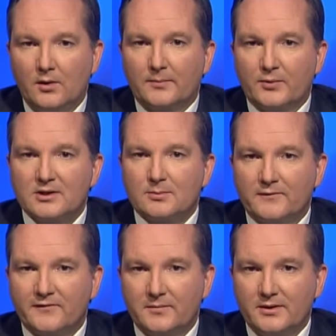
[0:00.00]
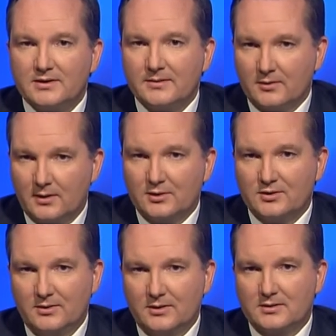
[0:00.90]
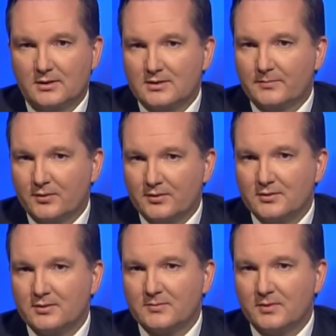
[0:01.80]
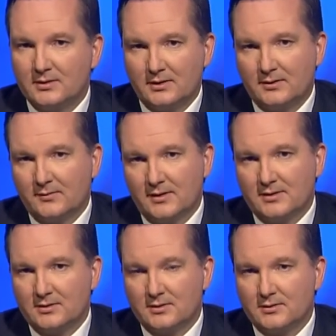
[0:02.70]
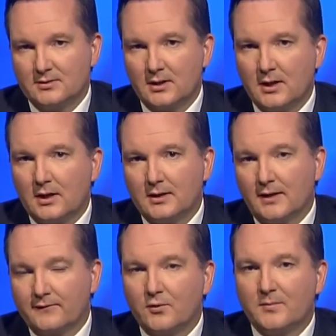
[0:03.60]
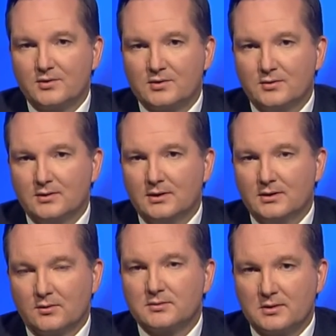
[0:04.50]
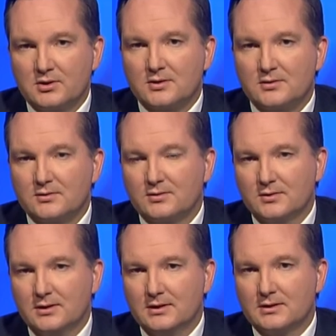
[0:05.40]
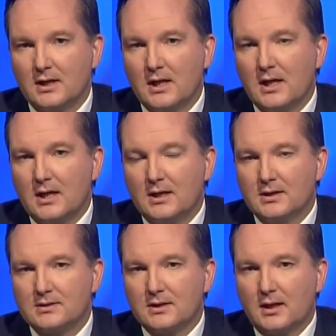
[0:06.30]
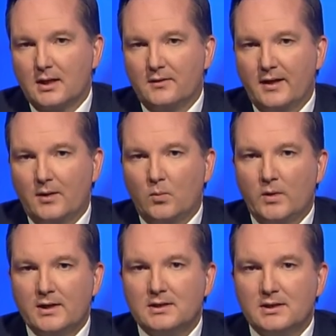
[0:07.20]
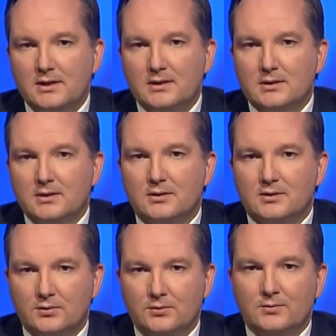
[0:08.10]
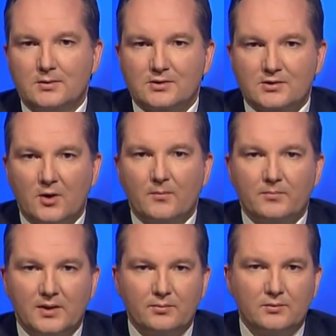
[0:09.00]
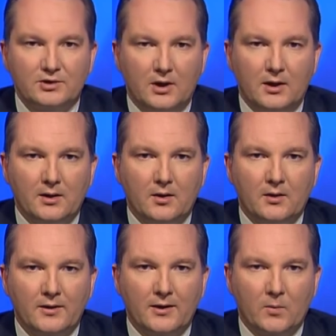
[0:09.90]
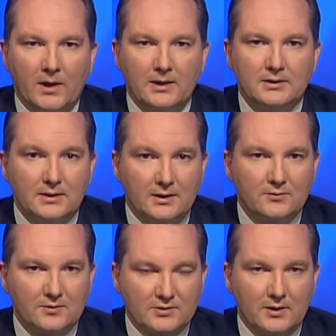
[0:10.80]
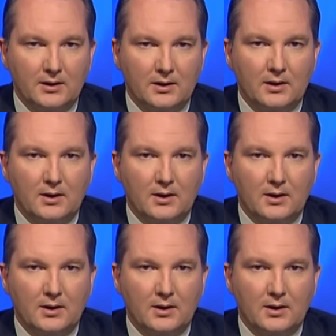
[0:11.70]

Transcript: Well, the principle for me as Immigration Minister, as the person who's been dealing with these issues now for almost 2 years, or just on 2 years, is that we need to stop people dying on their way to get to Australia.